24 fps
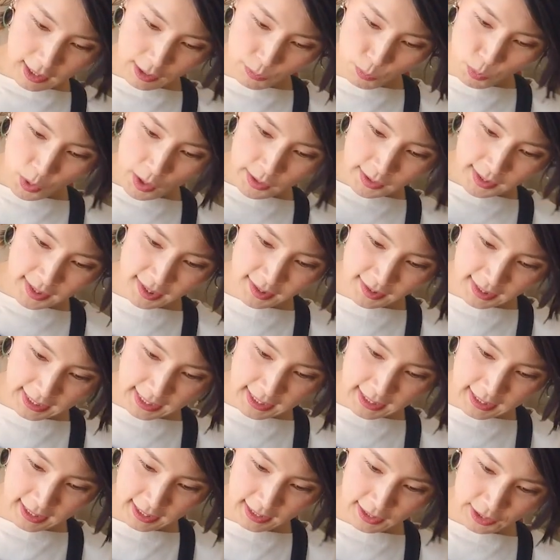it won't
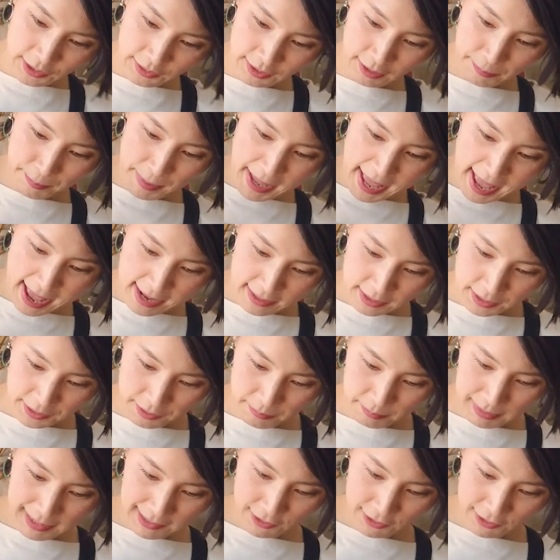stick to the pan too